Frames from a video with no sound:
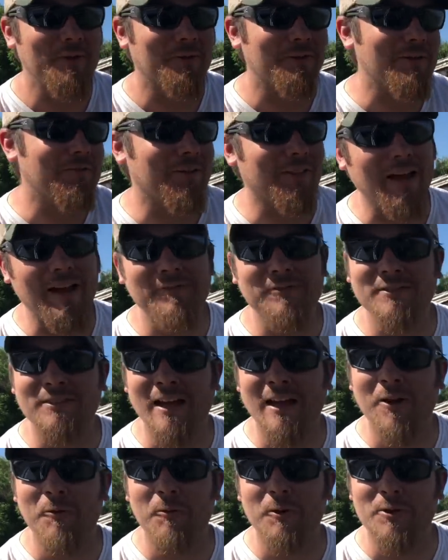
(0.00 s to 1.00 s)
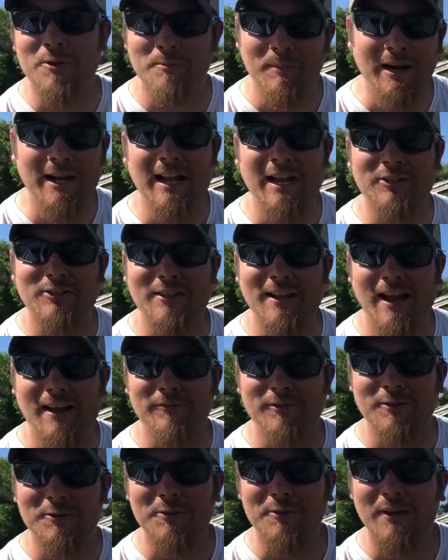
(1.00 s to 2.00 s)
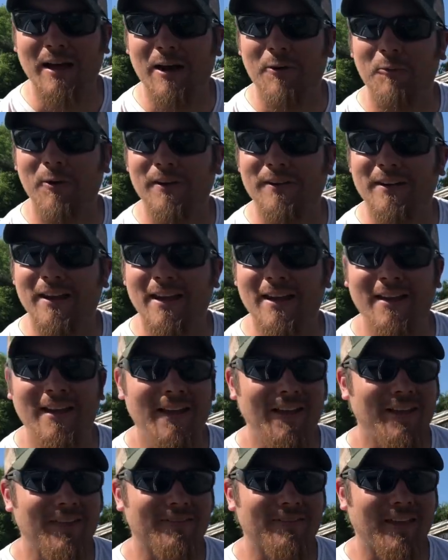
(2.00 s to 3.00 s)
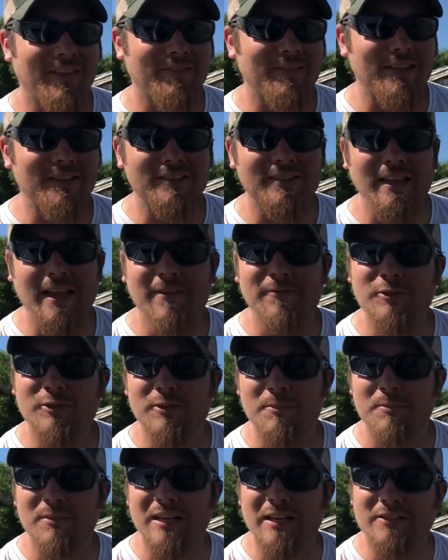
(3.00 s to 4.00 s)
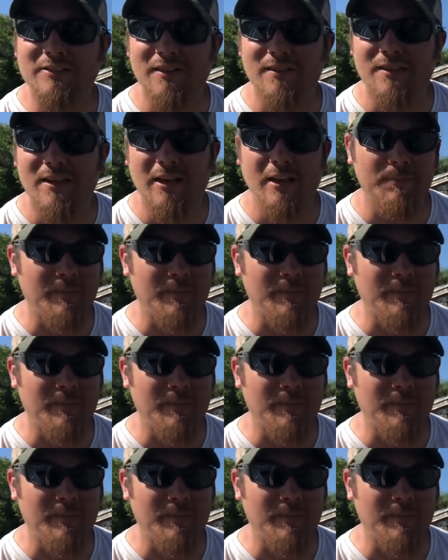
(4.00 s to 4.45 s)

you live a lifestyle where you might actually have to do that one day, that this gave you some things to think